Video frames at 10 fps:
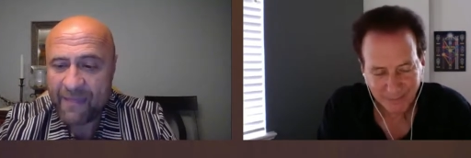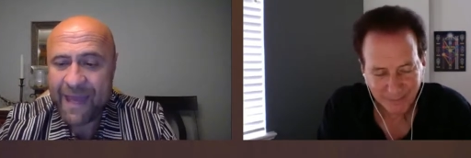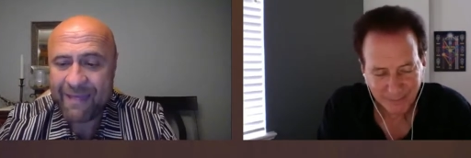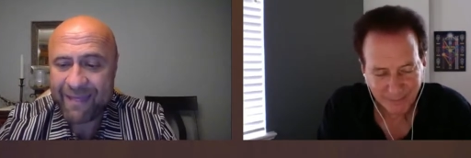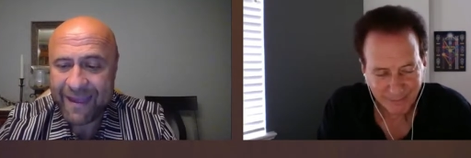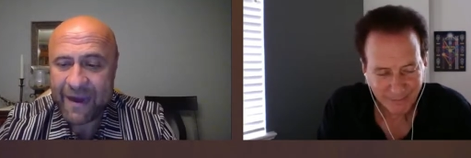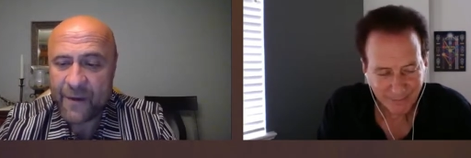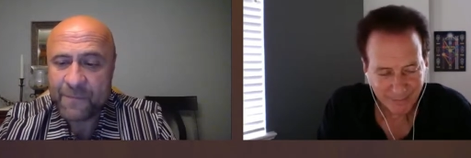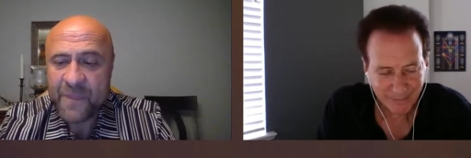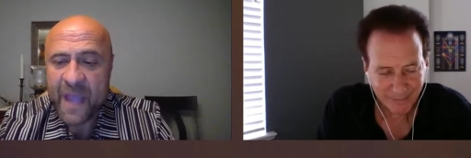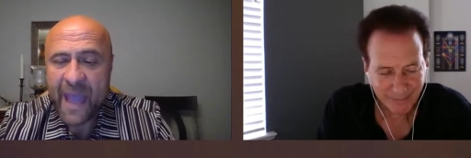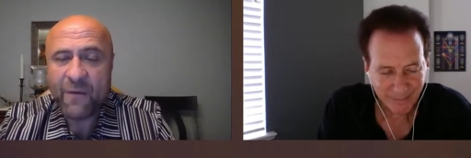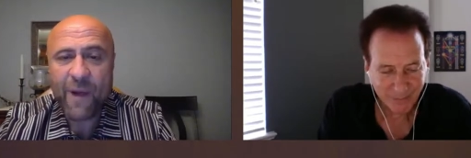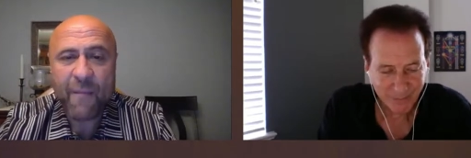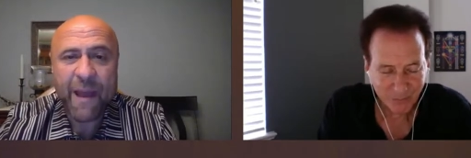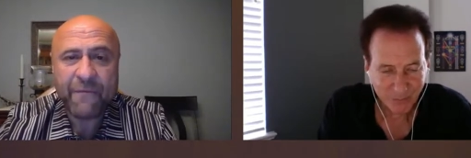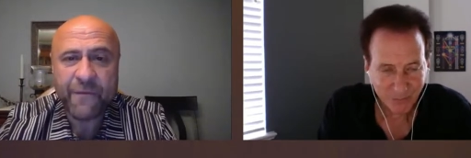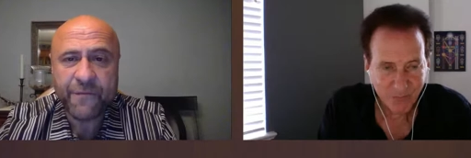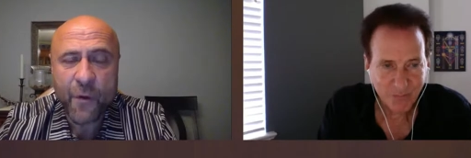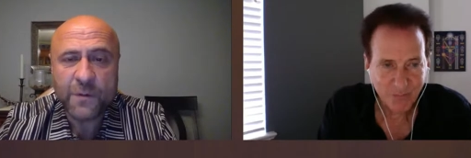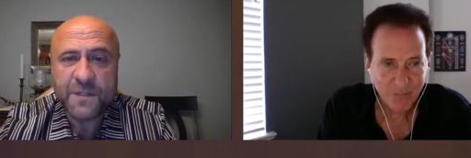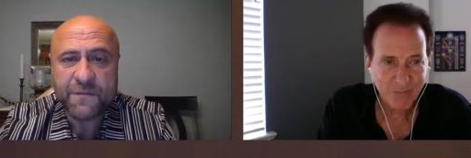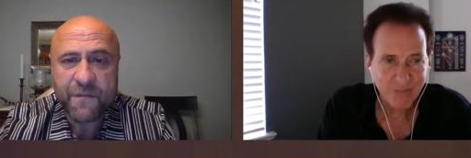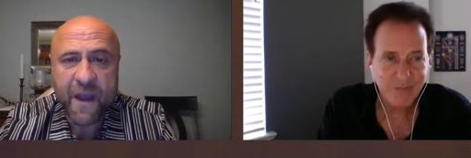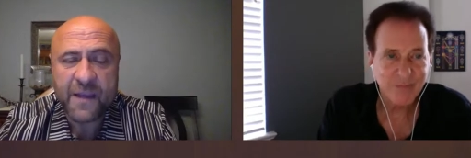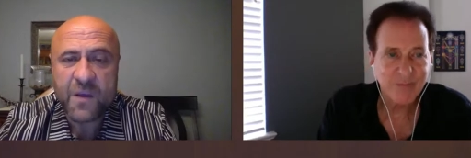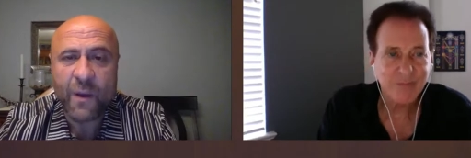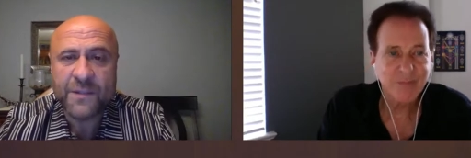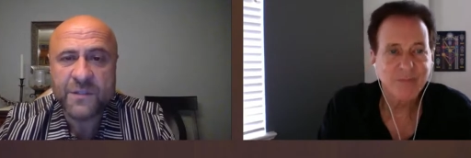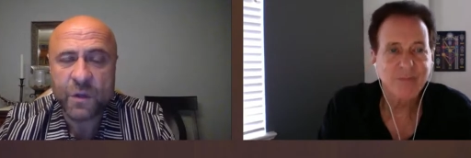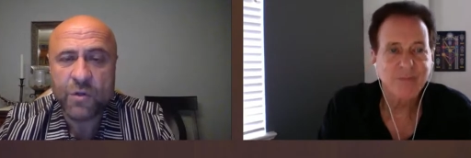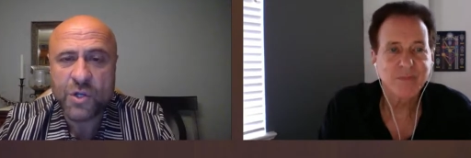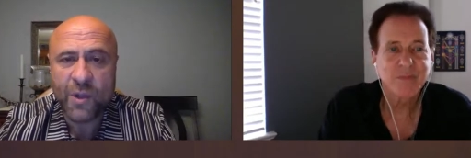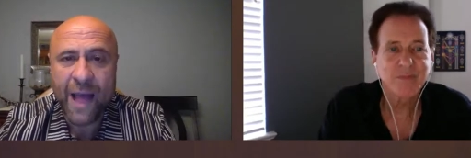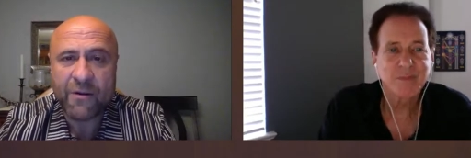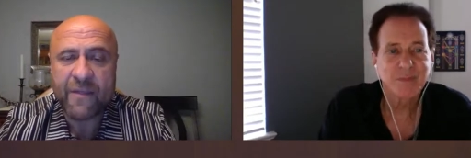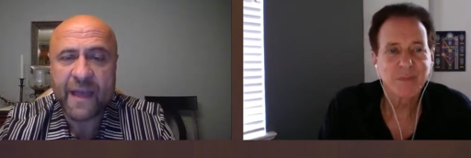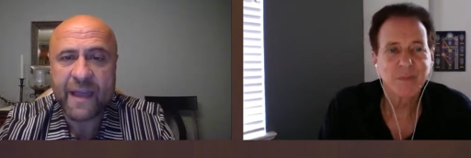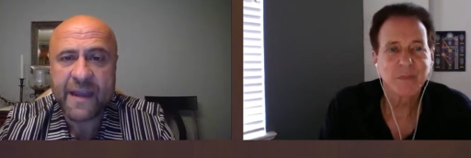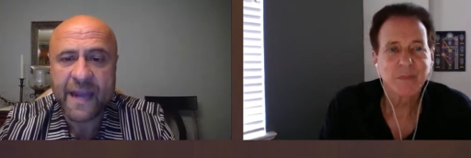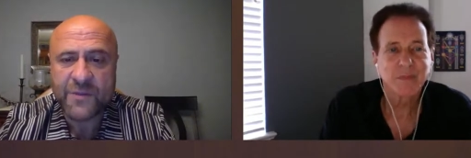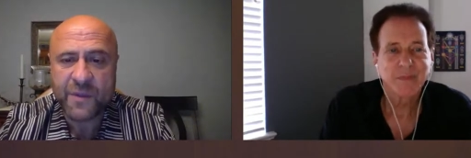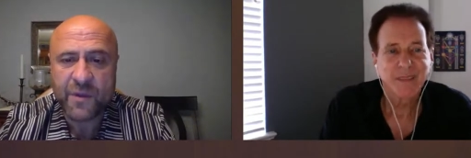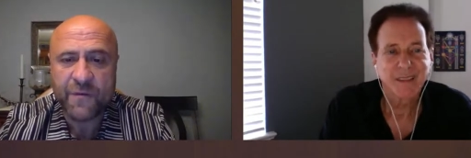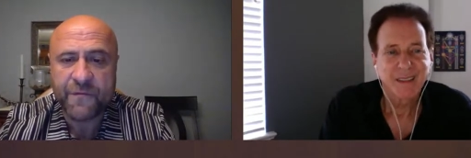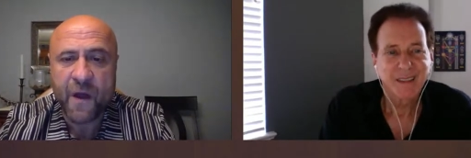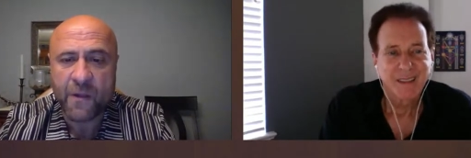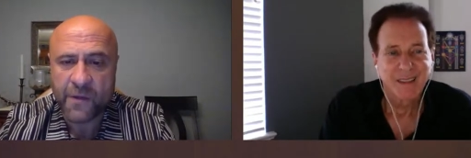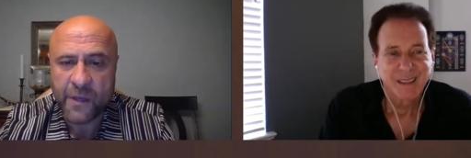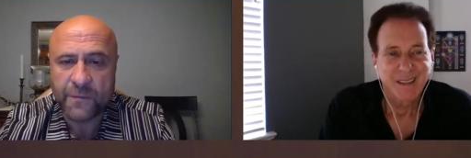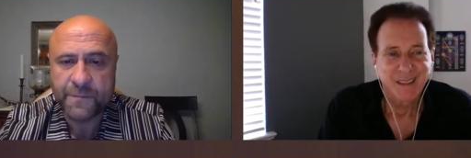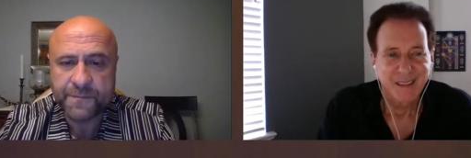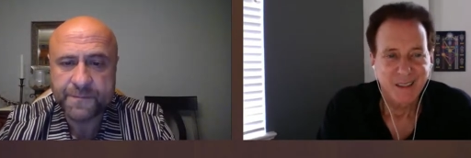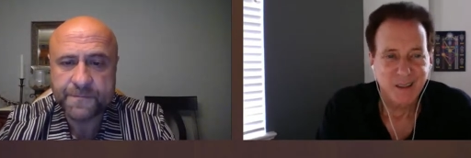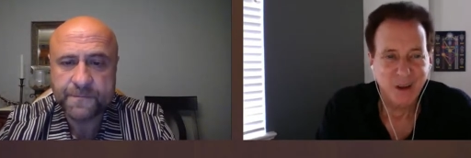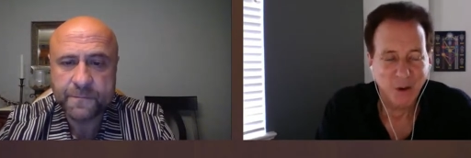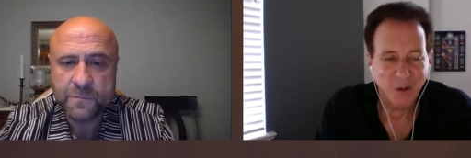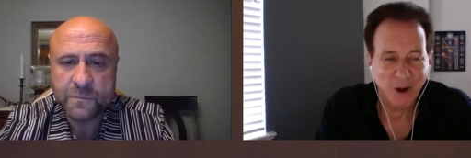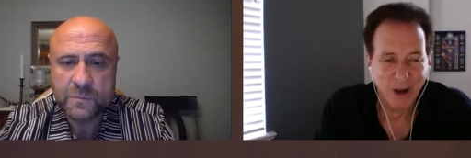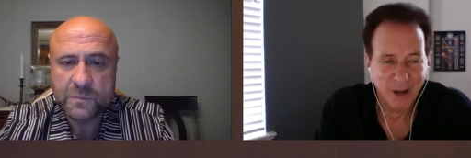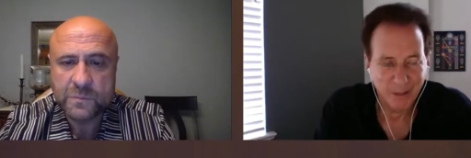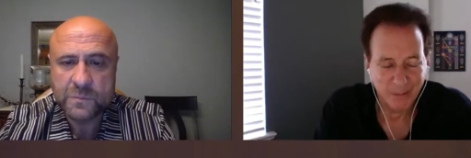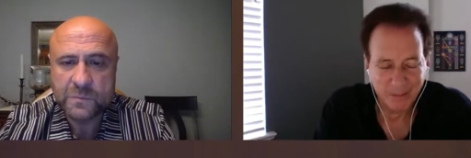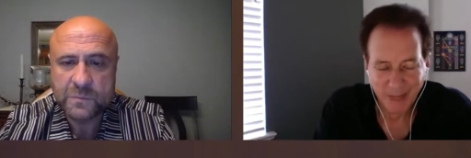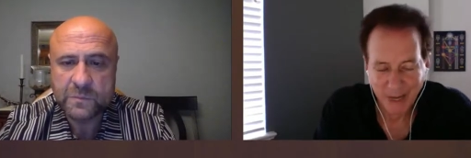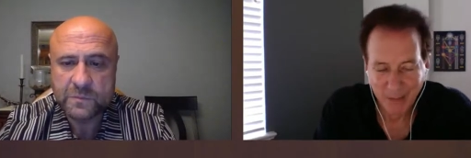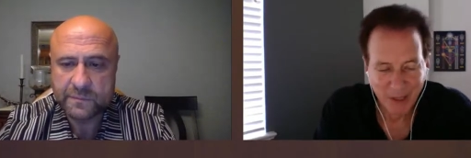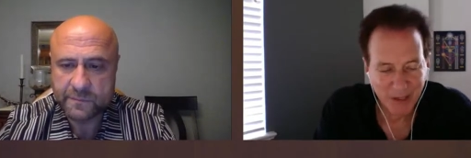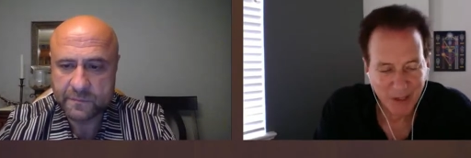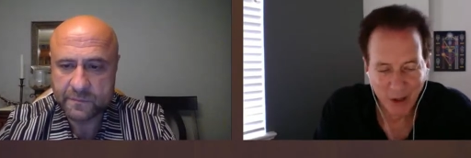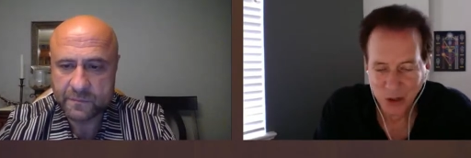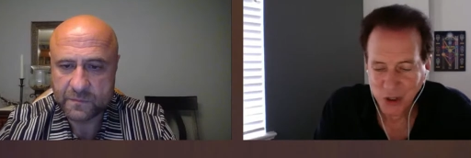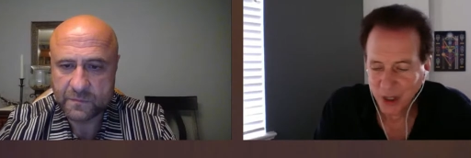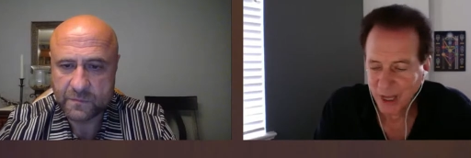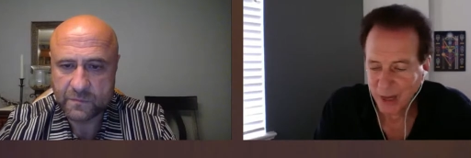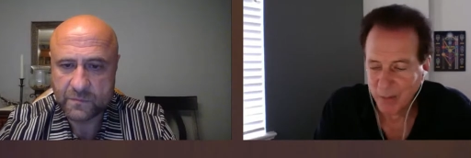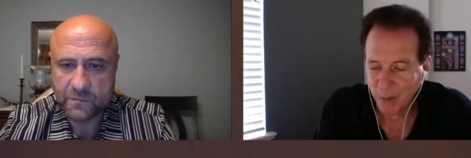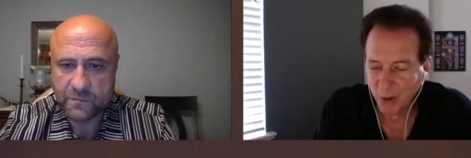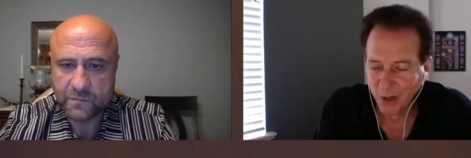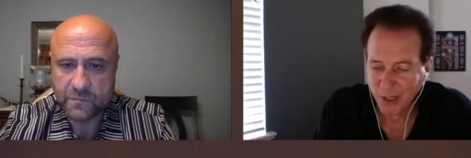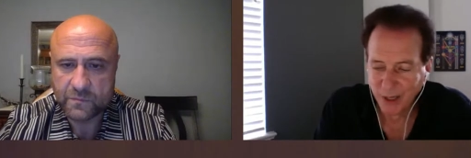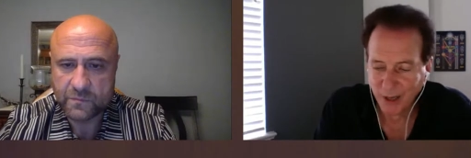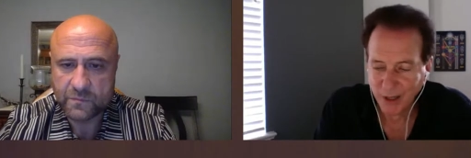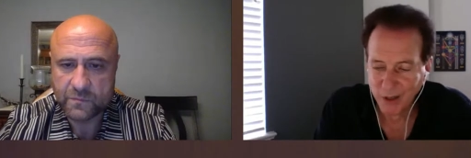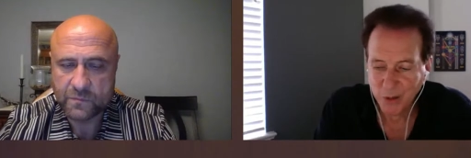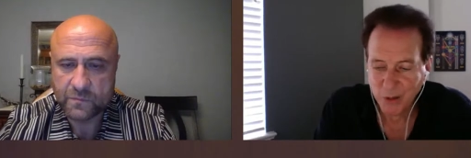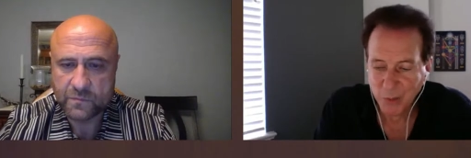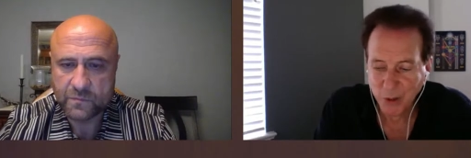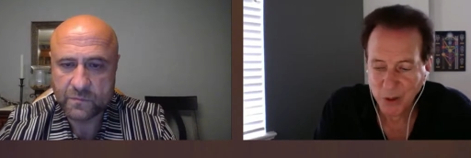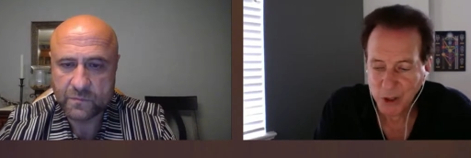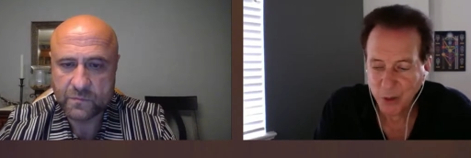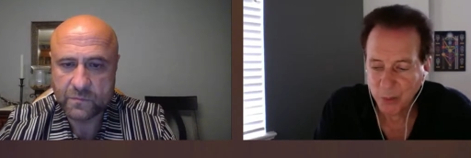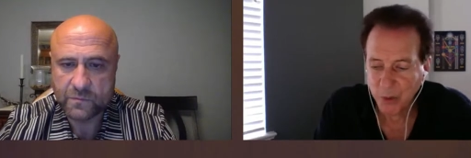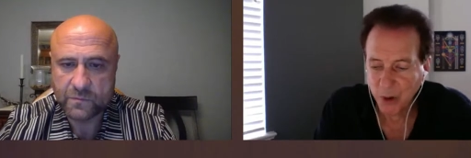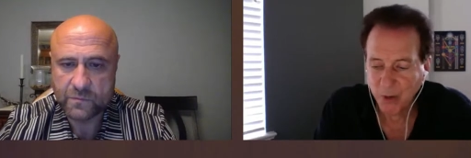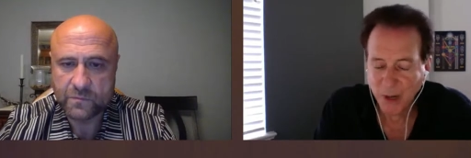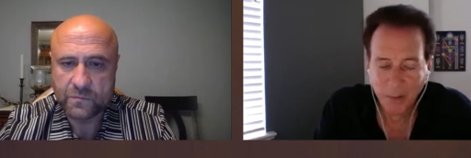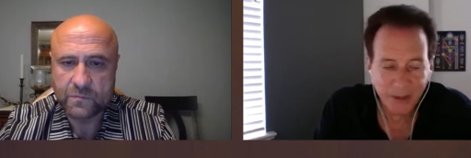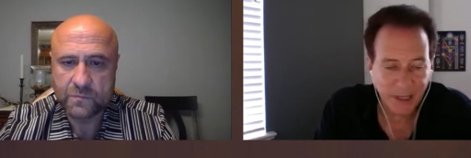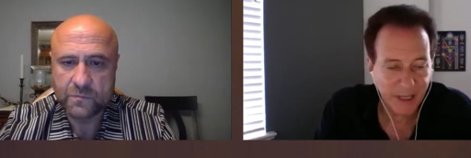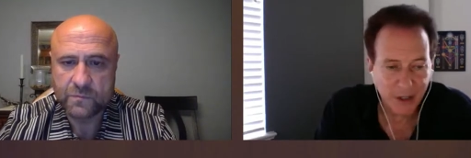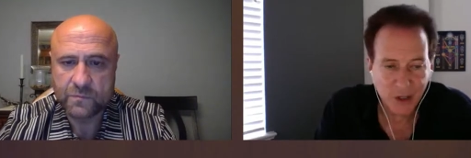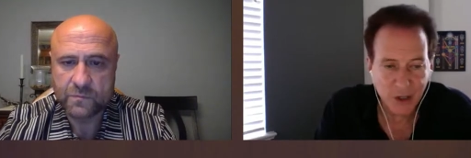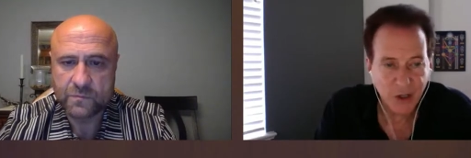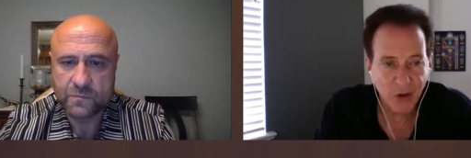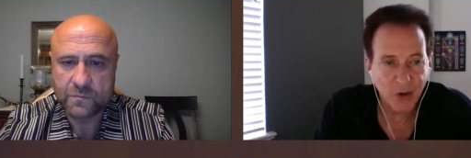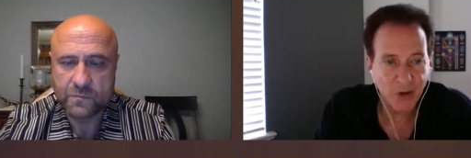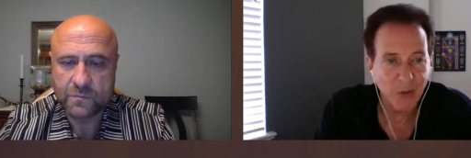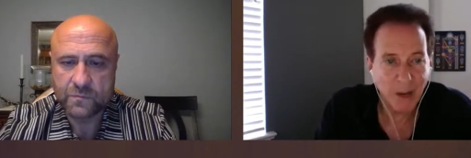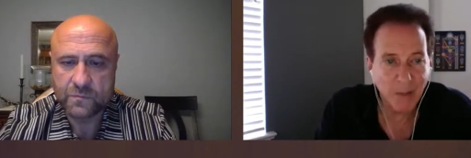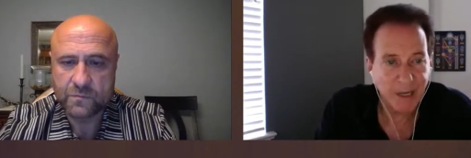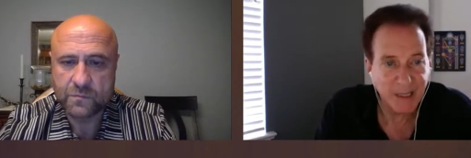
Speaker 1: that there. And Rabbi, for folks to find you on social, how do they connect with you to follow you?
Speaker 2: So um, I'm on social. I've been working on a new spiritual program, but they can just go to Rabbi